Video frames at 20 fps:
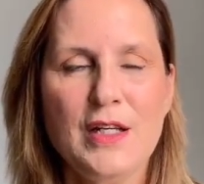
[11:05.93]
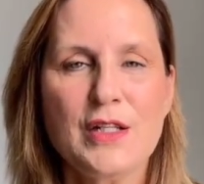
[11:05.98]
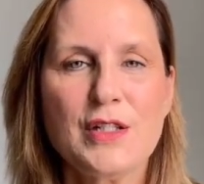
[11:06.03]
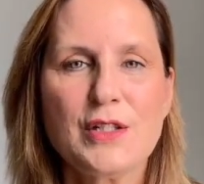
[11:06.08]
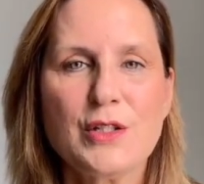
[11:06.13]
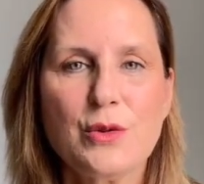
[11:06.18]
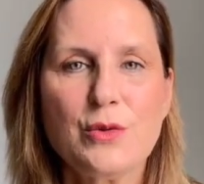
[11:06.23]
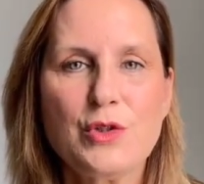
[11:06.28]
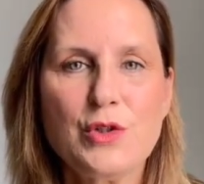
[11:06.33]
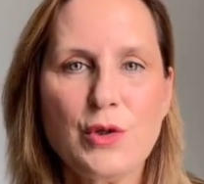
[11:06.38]

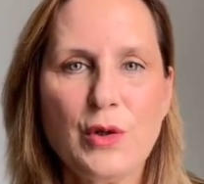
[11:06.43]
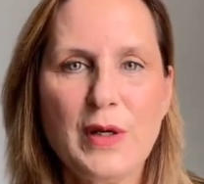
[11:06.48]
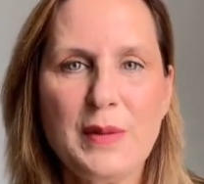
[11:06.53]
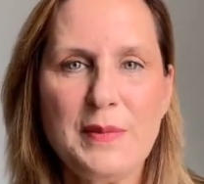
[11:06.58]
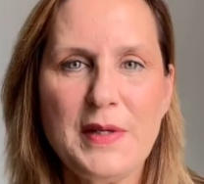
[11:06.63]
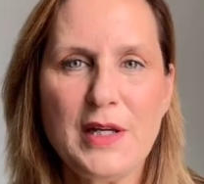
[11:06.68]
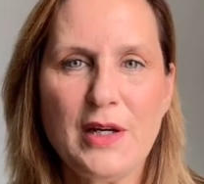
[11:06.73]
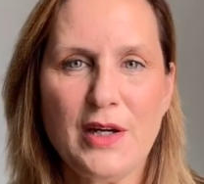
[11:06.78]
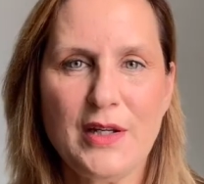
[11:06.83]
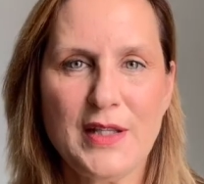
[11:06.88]
So join
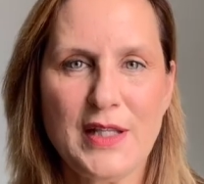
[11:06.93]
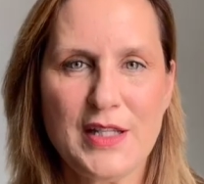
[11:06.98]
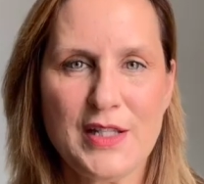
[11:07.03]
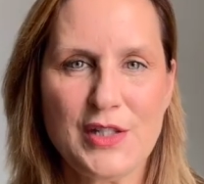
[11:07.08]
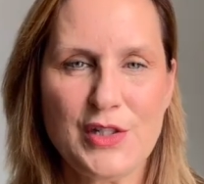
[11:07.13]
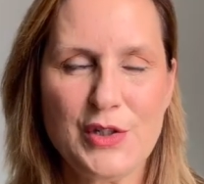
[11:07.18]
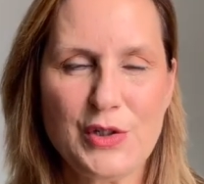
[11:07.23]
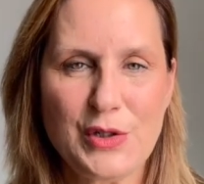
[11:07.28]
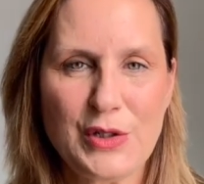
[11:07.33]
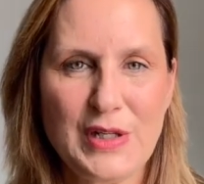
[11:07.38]
me on this
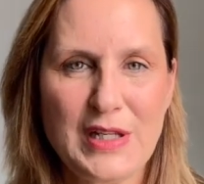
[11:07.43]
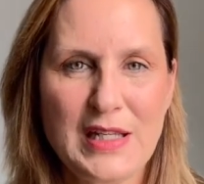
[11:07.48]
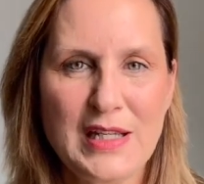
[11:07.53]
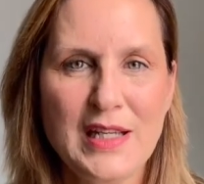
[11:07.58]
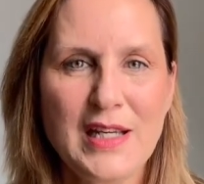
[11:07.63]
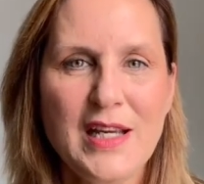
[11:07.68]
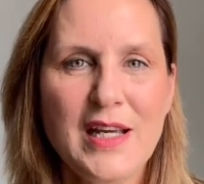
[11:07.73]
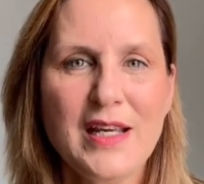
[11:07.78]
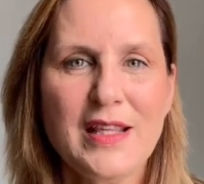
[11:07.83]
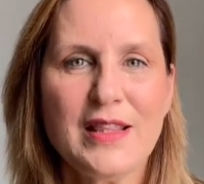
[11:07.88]
journey.
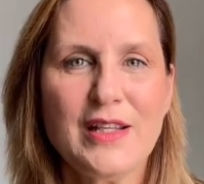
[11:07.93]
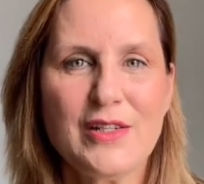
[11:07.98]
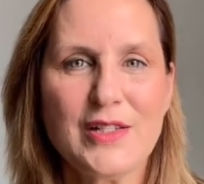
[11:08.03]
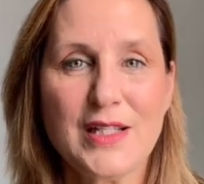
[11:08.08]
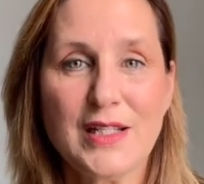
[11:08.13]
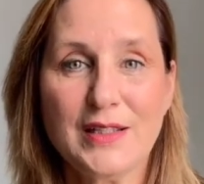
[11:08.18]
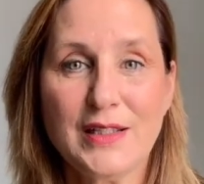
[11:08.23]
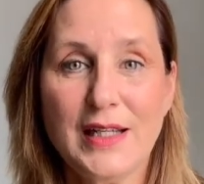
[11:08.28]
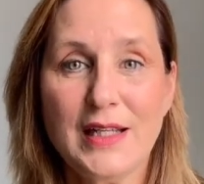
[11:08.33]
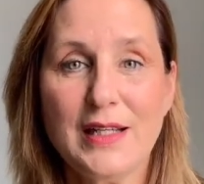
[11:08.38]
There's
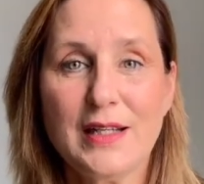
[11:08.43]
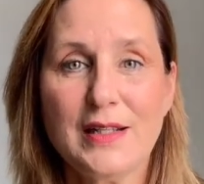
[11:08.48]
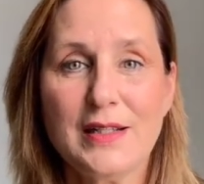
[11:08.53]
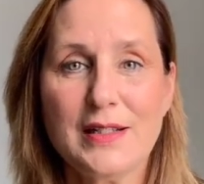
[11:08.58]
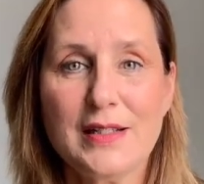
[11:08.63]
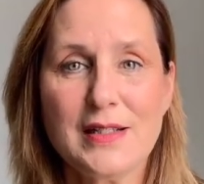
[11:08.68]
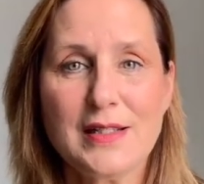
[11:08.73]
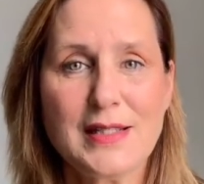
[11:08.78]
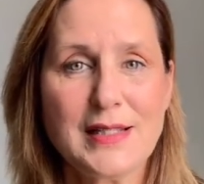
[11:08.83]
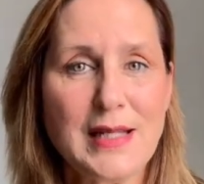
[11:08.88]
a link
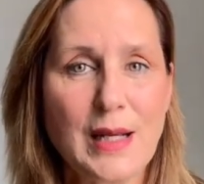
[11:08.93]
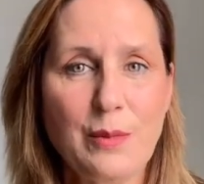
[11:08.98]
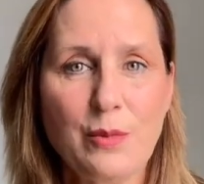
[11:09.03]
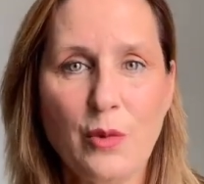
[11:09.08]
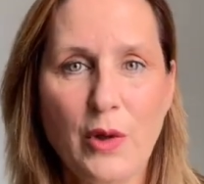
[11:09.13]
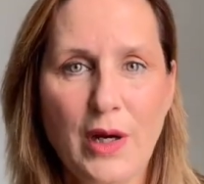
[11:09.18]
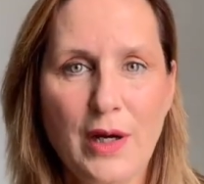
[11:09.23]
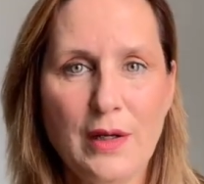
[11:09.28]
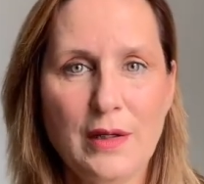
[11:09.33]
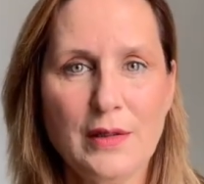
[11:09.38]

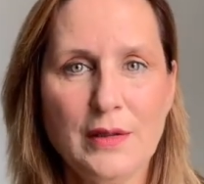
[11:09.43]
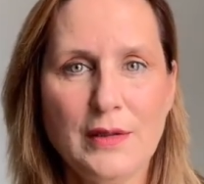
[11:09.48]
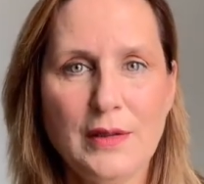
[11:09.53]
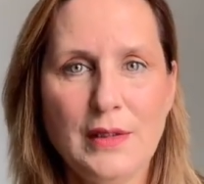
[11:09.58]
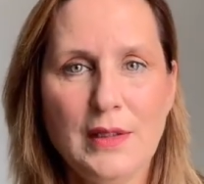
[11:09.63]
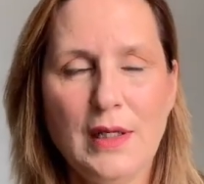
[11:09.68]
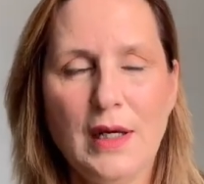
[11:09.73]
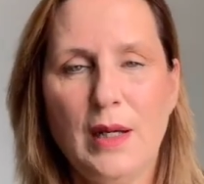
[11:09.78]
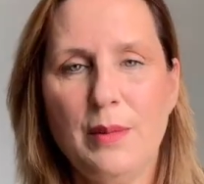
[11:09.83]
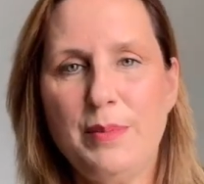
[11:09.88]
somewhere
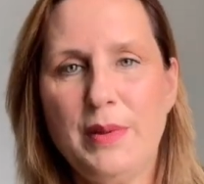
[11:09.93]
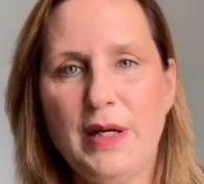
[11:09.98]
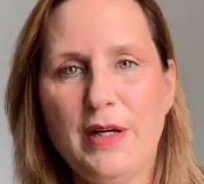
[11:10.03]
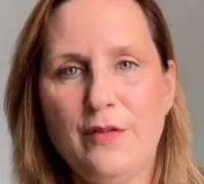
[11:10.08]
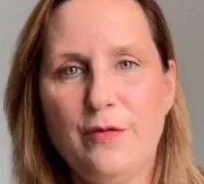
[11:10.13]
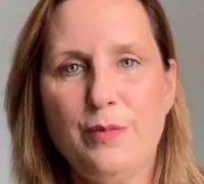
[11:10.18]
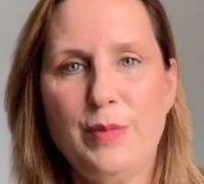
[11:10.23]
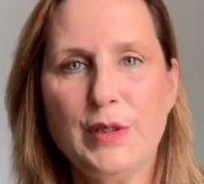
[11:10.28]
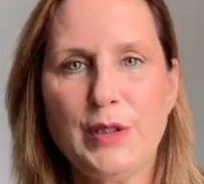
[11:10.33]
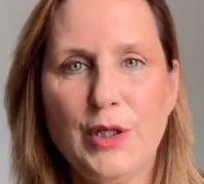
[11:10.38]

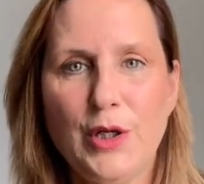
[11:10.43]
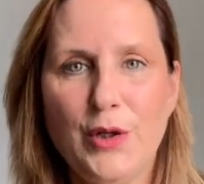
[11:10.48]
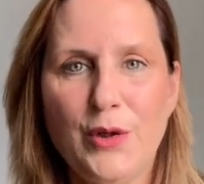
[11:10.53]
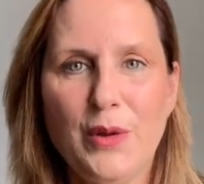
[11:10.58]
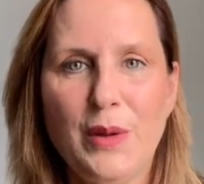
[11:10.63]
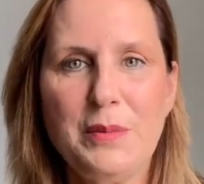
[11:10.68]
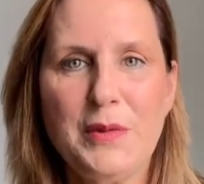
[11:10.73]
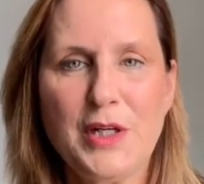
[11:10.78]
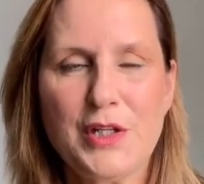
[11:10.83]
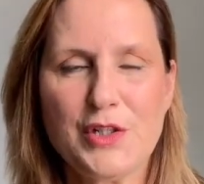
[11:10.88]
above, below.
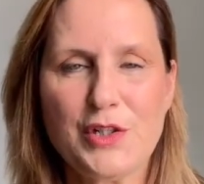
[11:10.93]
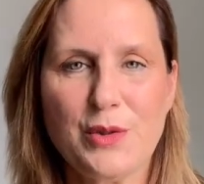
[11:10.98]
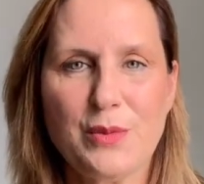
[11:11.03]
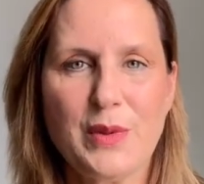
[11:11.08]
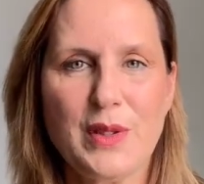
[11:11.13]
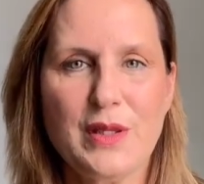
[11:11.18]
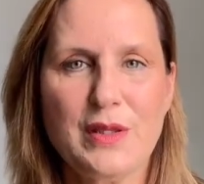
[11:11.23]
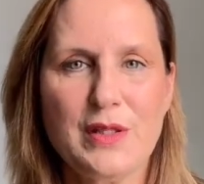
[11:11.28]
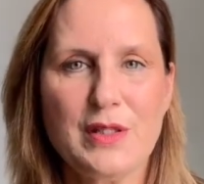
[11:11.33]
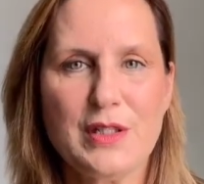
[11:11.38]
I'm not sure
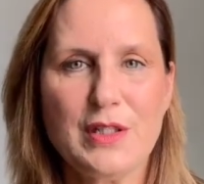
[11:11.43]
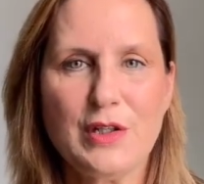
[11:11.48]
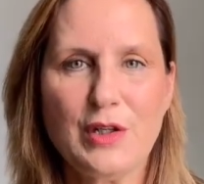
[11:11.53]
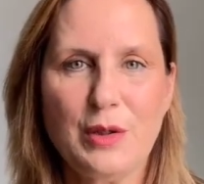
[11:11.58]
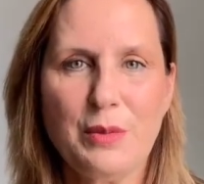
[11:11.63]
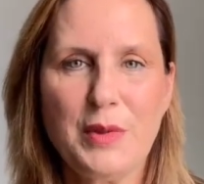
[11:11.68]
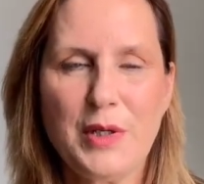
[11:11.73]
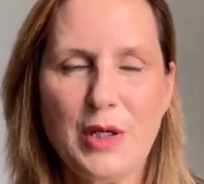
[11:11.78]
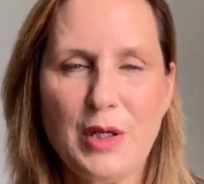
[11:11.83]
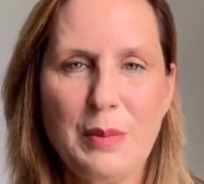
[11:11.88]
whether this is going
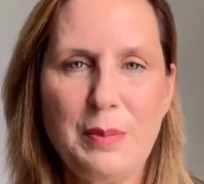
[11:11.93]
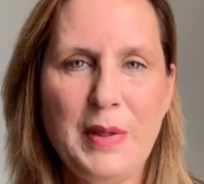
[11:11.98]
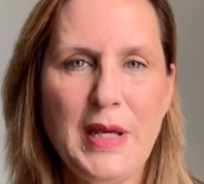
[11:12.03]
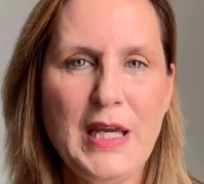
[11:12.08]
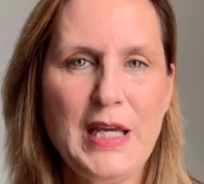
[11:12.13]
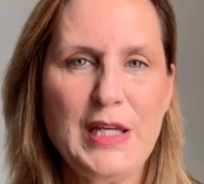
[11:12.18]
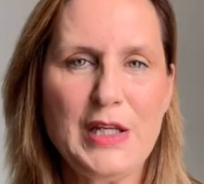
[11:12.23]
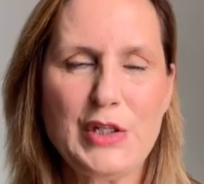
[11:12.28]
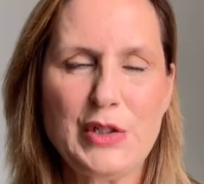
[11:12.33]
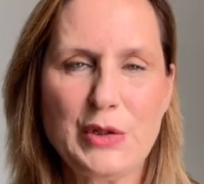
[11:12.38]
to be on a
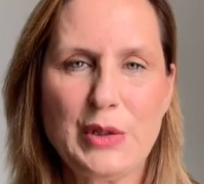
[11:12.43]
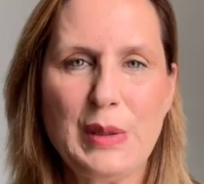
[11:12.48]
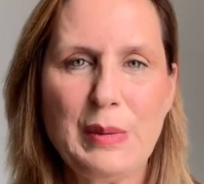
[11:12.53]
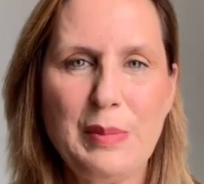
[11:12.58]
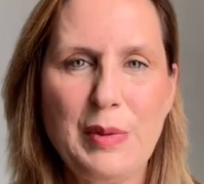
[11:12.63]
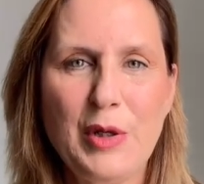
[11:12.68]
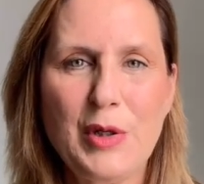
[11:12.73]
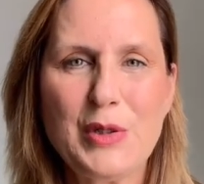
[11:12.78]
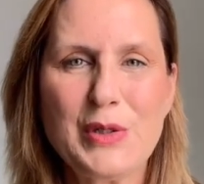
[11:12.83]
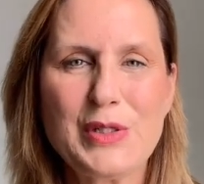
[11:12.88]
page or a
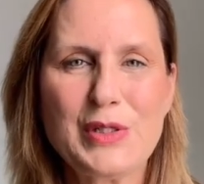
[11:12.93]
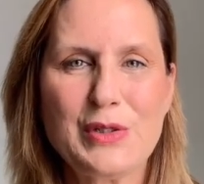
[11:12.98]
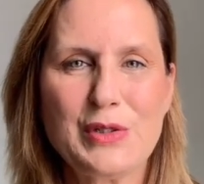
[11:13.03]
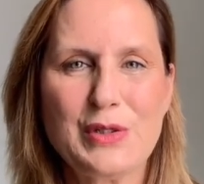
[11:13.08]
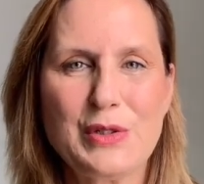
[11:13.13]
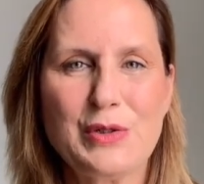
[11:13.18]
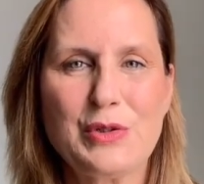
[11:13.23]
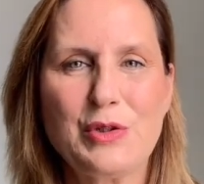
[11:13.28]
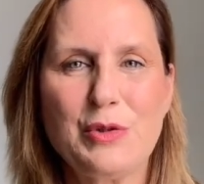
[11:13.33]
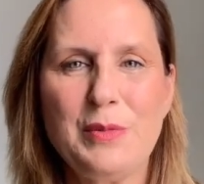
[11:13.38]
post or
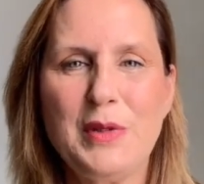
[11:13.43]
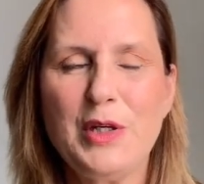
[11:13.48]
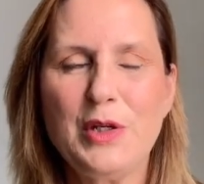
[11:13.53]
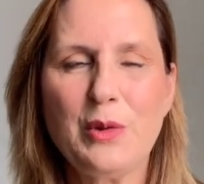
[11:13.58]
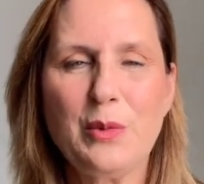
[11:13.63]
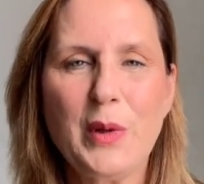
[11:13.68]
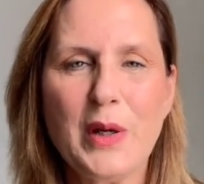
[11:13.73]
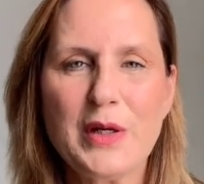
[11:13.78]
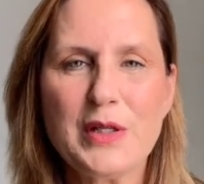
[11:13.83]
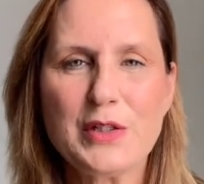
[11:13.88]
social media,
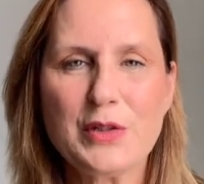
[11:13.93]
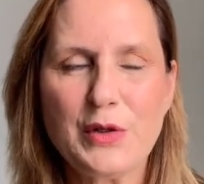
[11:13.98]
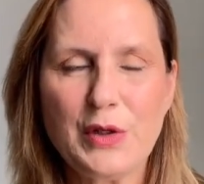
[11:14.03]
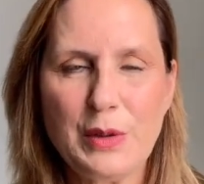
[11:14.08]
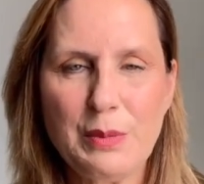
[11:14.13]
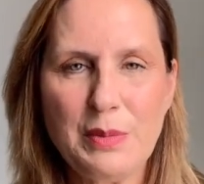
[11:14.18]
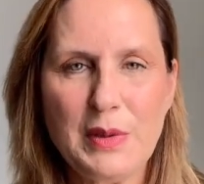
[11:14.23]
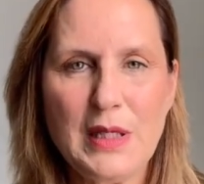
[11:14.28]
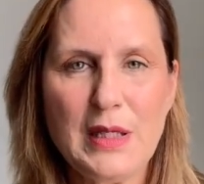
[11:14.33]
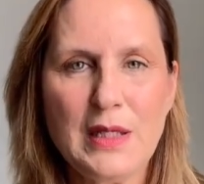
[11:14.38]
where it's going to
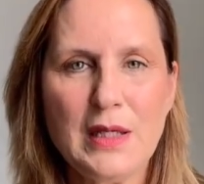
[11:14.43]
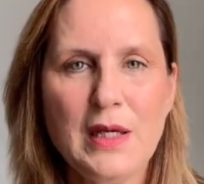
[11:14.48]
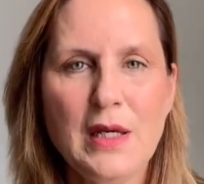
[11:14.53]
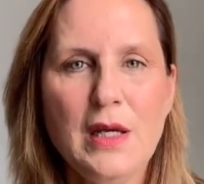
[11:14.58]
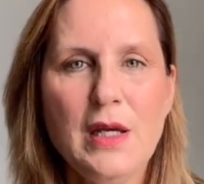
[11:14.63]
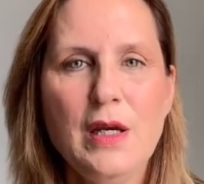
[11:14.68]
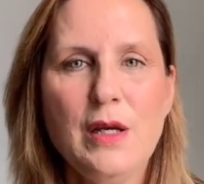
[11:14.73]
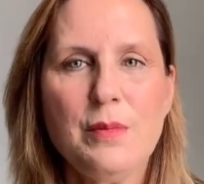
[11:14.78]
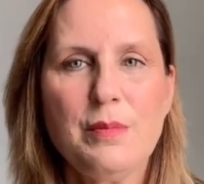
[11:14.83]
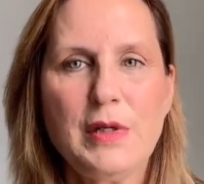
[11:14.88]
be,
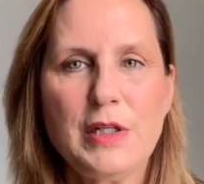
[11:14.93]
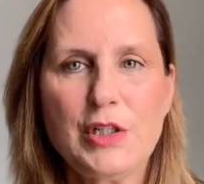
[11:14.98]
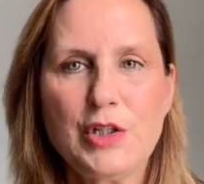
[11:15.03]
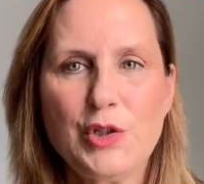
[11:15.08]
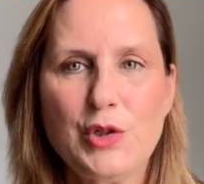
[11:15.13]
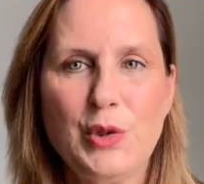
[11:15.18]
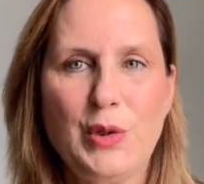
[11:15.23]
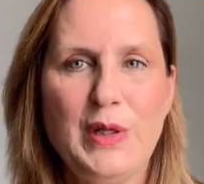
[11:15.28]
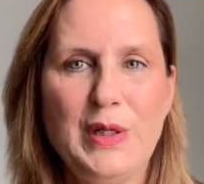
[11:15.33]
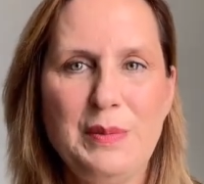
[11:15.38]
but
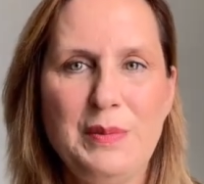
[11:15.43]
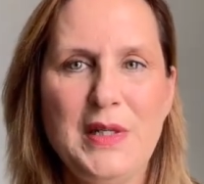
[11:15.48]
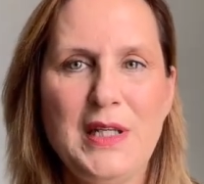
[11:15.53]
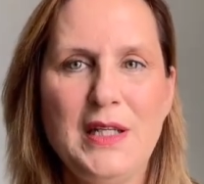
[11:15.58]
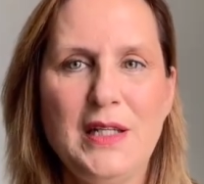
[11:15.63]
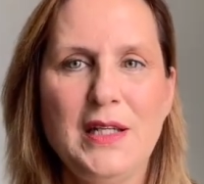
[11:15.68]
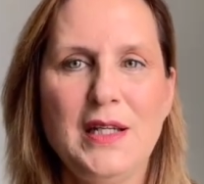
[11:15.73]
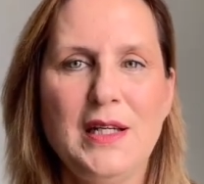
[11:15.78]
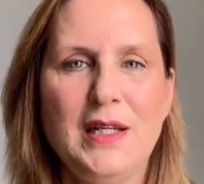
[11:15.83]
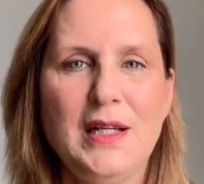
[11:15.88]
join
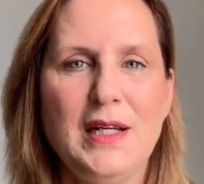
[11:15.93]
me.